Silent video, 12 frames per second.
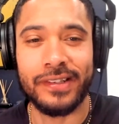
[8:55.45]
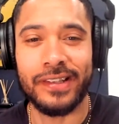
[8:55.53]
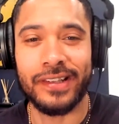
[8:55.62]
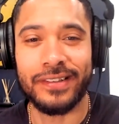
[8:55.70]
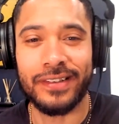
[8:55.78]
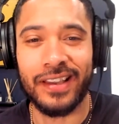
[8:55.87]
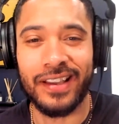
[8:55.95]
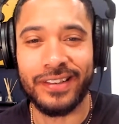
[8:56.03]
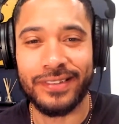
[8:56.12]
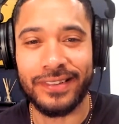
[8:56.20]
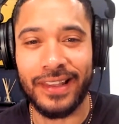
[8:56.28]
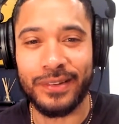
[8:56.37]
he did to
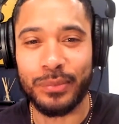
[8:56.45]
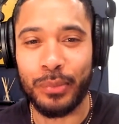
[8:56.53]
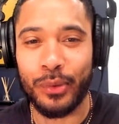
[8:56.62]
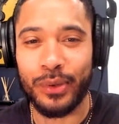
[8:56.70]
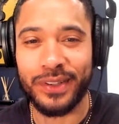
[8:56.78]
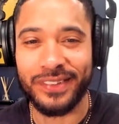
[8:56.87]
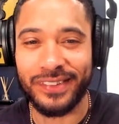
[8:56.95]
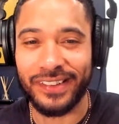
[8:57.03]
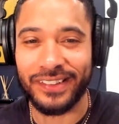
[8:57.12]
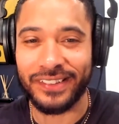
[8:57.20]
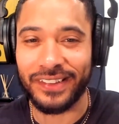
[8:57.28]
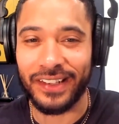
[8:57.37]
us as boys,
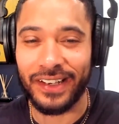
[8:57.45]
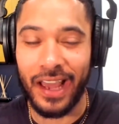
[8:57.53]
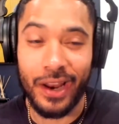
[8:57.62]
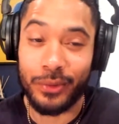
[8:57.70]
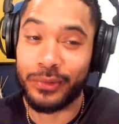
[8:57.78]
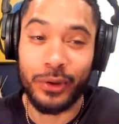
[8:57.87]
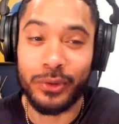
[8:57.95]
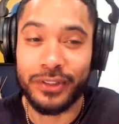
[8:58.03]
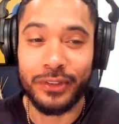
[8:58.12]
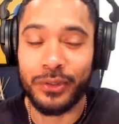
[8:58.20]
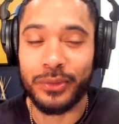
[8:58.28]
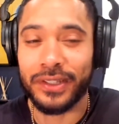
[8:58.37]
and I don't know what
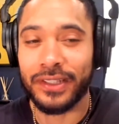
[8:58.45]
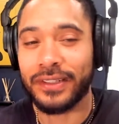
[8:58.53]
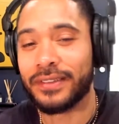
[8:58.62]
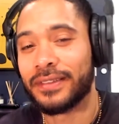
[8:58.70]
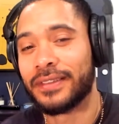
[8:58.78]
to do with it.